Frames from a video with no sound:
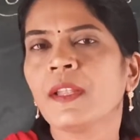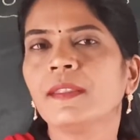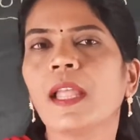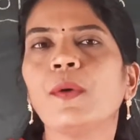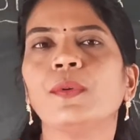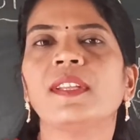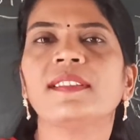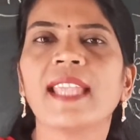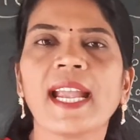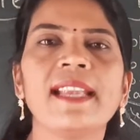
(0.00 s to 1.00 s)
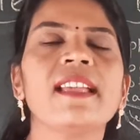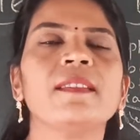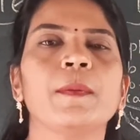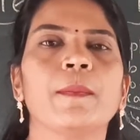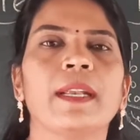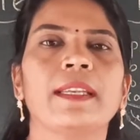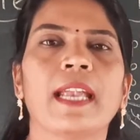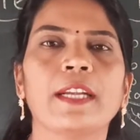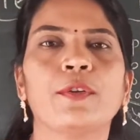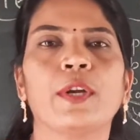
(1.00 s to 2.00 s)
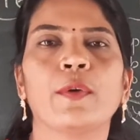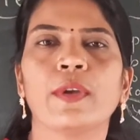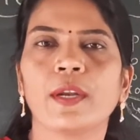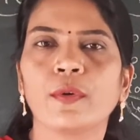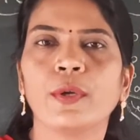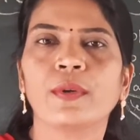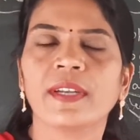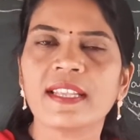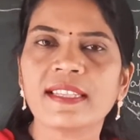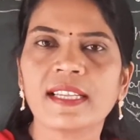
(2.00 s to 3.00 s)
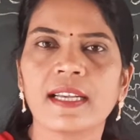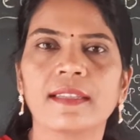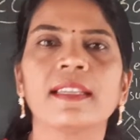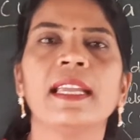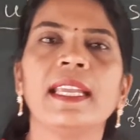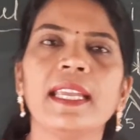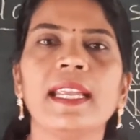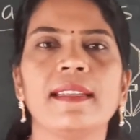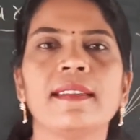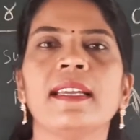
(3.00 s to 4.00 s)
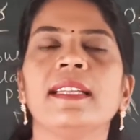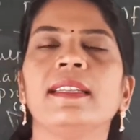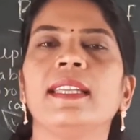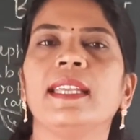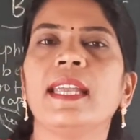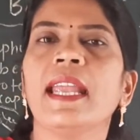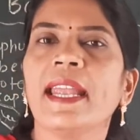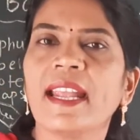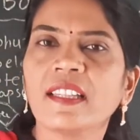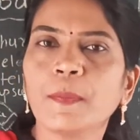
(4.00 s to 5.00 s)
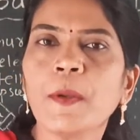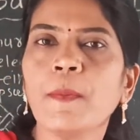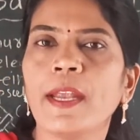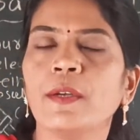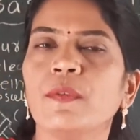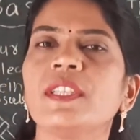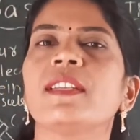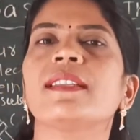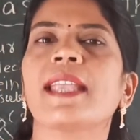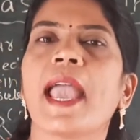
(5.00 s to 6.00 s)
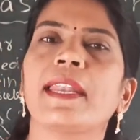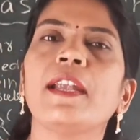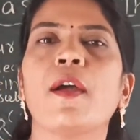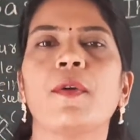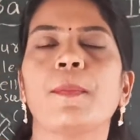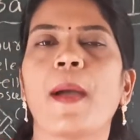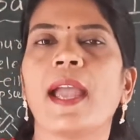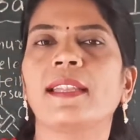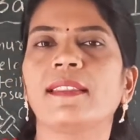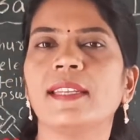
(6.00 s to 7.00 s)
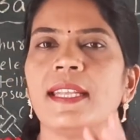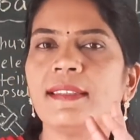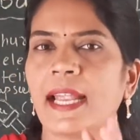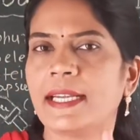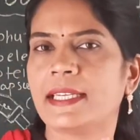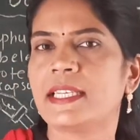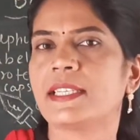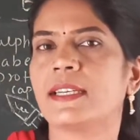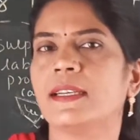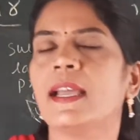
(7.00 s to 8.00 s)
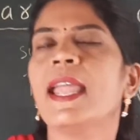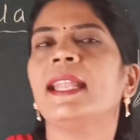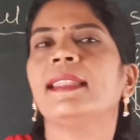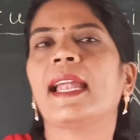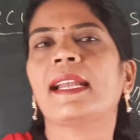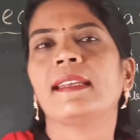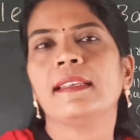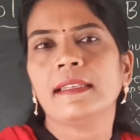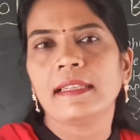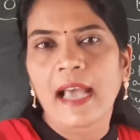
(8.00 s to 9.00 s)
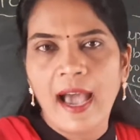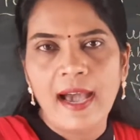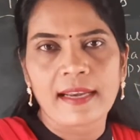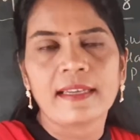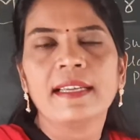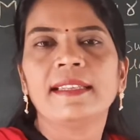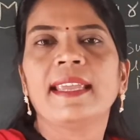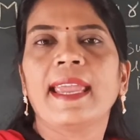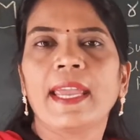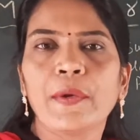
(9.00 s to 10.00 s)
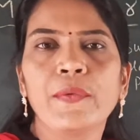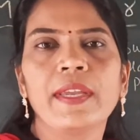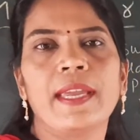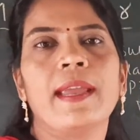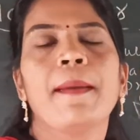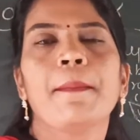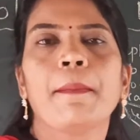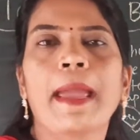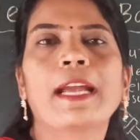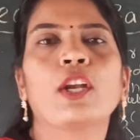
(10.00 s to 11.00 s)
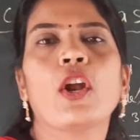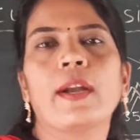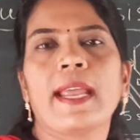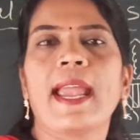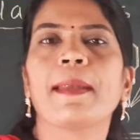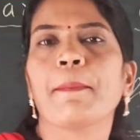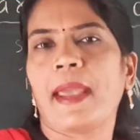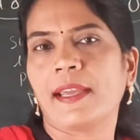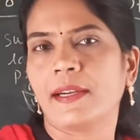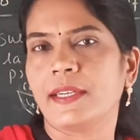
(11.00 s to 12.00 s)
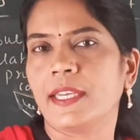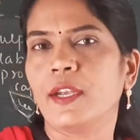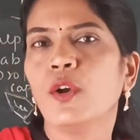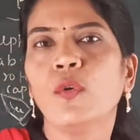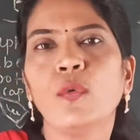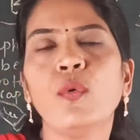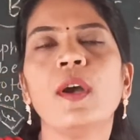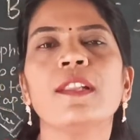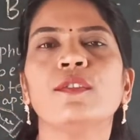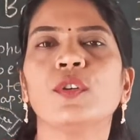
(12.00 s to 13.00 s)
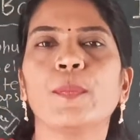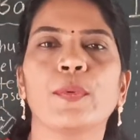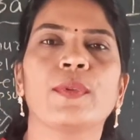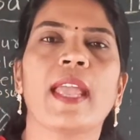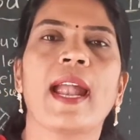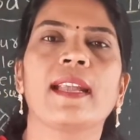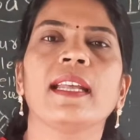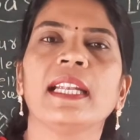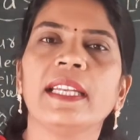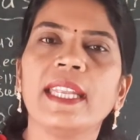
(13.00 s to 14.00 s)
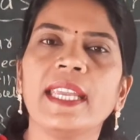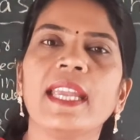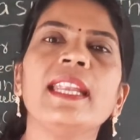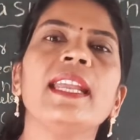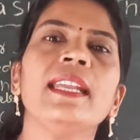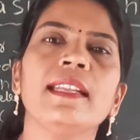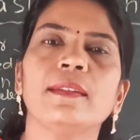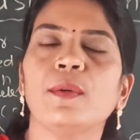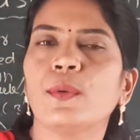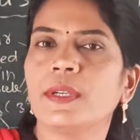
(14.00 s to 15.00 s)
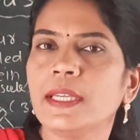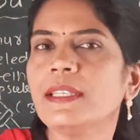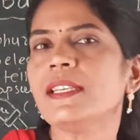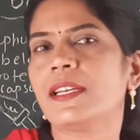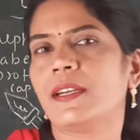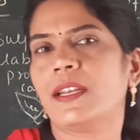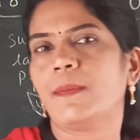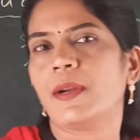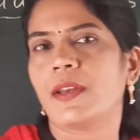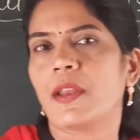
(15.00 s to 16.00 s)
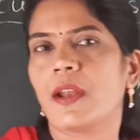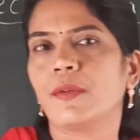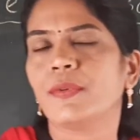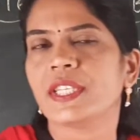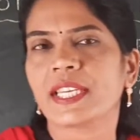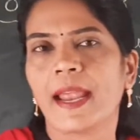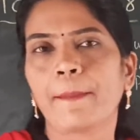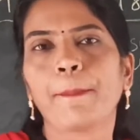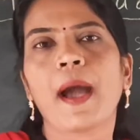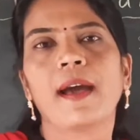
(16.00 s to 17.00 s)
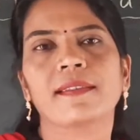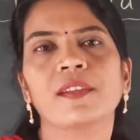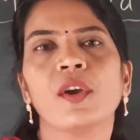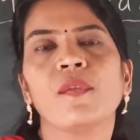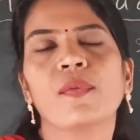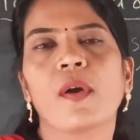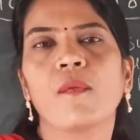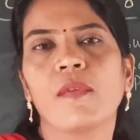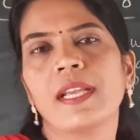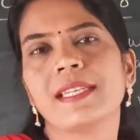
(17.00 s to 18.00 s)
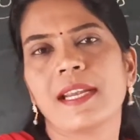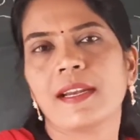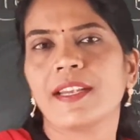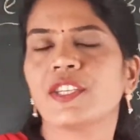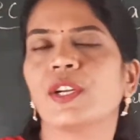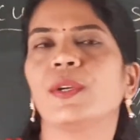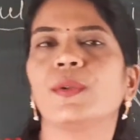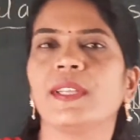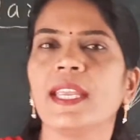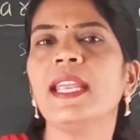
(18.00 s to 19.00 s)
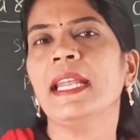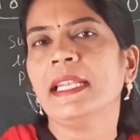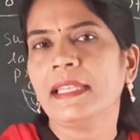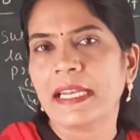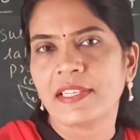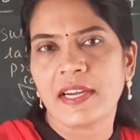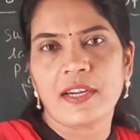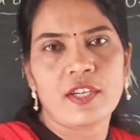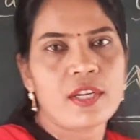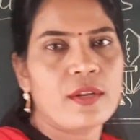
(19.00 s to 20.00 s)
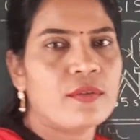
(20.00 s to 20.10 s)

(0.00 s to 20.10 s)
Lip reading: Now the second experiment that today we are going to discuss is the experiment which is carried out by three scientists that are the Avery, MacLeod and McCarthy, who also prove that DNA is only the genetic material which can pass from one generation to the next generation.